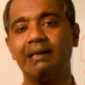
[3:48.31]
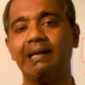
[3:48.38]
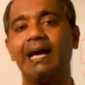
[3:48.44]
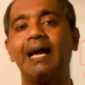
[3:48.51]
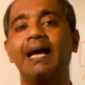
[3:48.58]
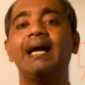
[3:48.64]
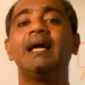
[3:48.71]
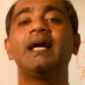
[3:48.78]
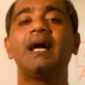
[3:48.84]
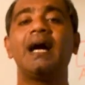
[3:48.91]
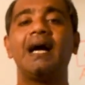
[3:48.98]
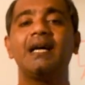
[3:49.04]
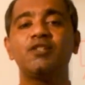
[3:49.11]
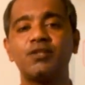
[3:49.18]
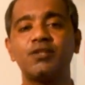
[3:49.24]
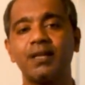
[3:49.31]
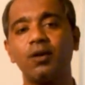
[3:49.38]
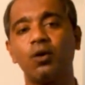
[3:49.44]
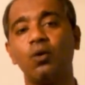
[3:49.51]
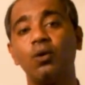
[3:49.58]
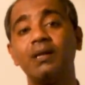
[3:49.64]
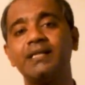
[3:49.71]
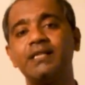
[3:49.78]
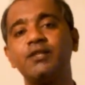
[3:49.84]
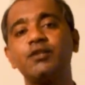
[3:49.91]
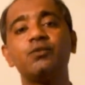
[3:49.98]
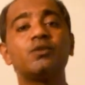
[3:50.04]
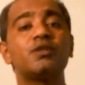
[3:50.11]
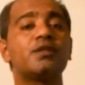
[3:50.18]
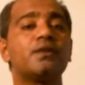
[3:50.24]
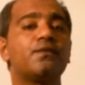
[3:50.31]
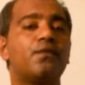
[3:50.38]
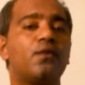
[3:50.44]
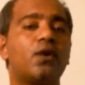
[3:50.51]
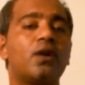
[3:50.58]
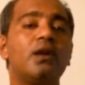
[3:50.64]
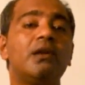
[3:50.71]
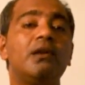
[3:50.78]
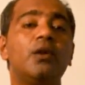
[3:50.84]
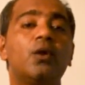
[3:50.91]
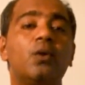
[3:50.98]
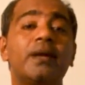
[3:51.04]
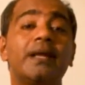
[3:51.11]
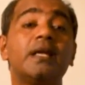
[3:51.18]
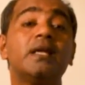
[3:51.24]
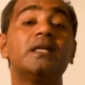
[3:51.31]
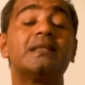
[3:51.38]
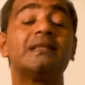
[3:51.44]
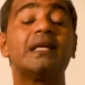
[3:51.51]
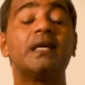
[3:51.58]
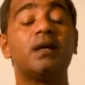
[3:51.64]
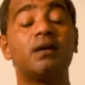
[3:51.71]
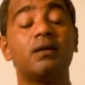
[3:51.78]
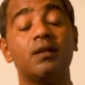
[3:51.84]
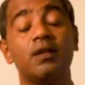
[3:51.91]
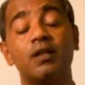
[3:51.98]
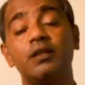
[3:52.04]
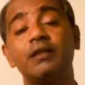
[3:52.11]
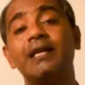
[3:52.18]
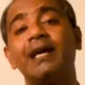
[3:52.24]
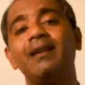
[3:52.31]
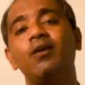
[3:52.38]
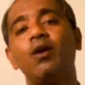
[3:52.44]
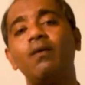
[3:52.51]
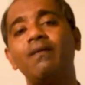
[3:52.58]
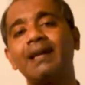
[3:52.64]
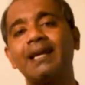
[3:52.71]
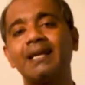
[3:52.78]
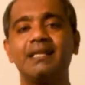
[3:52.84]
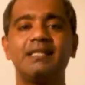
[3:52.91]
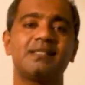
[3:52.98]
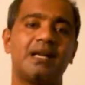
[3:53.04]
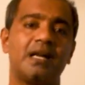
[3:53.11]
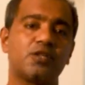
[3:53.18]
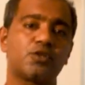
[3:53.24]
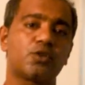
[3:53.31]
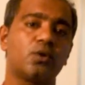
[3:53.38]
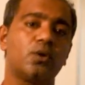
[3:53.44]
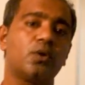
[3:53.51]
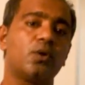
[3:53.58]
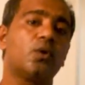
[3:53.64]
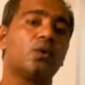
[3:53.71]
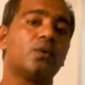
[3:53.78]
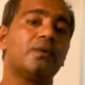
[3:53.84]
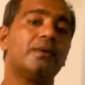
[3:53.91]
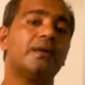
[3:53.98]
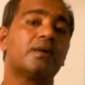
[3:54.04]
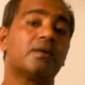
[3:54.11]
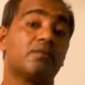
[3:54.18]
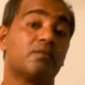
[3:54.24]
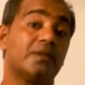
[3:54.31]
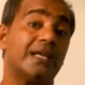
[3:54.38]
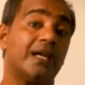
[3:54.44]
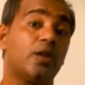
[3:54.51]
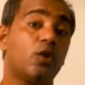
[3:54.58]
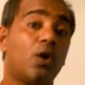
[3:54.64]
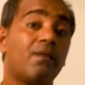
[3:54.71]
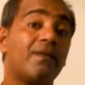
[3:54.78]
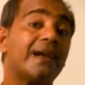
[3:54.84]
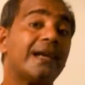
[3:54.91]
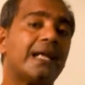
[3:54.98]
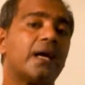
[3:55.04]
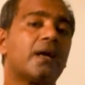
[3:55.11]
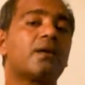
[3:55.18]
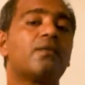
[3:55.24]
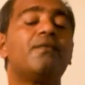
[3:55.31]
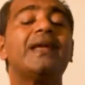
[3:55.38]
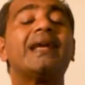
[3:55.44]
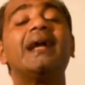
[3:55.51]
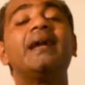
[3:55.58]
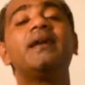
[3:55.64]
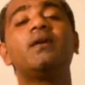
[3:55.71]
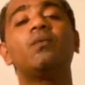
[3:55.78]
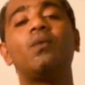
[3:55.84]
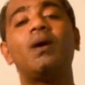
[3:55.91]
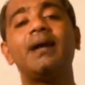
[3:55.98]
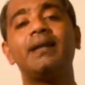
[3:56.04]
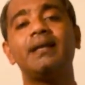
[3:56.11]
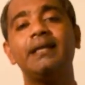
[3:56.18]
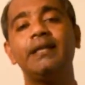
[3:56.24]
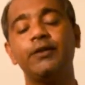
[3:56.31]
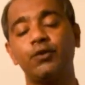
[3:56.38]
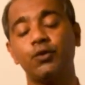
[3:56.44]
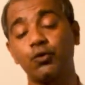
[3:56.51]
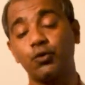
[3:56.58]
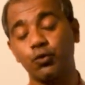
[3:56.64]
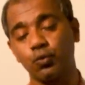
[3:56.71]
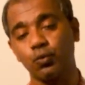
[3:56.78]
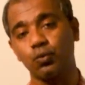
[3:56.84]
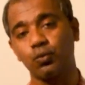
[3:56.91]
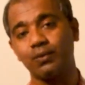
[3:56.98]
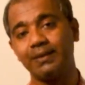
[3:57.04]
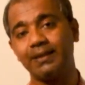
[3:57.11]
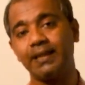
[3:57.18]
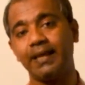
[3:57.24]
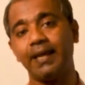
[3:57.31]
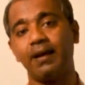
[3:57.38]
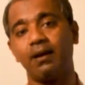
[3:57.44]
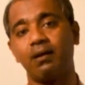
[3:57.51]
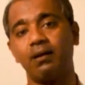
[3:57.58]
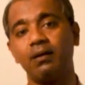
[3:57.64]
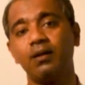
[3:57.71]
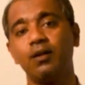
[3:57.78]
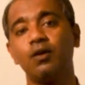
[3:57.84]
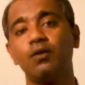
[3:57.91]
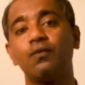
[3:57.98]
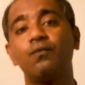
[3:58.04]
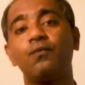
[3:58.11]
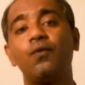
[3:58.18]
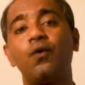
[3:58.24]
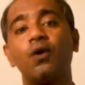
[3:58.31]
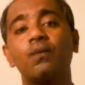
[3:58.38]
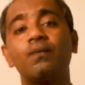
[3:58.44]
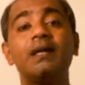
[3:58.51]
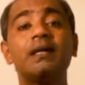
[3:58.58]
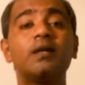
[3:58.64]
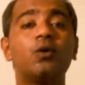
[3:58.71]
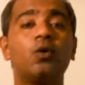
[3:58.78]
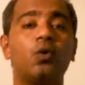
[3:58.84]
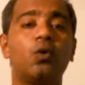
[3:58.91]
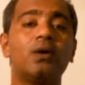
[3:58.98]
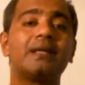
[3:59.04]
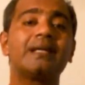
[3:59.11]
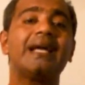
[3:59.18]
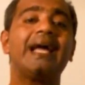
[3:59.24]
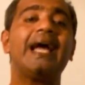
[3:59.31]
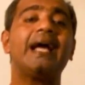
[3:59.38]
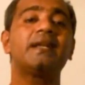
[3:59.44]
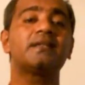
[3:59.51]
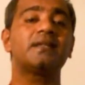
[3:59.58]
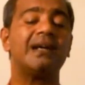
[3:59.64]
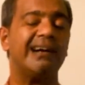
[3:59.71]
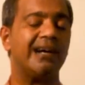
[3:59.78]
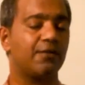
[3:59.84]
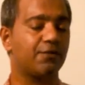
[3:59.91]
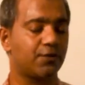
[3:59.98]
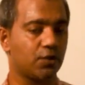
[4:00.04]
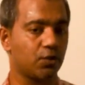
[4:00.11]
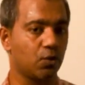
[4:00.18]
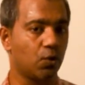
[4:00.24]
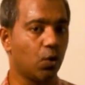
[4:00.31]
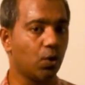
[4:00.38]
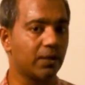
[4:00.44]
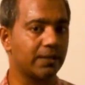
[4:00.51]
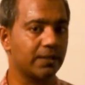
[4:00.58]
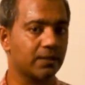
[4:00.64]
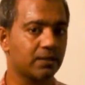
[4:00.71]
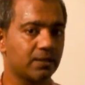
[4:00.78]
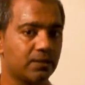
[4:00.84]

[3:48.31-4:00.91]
I said hold is using for loading. The lower deck is also, the lower deck we can divide into two. They are forward hold and aft hold.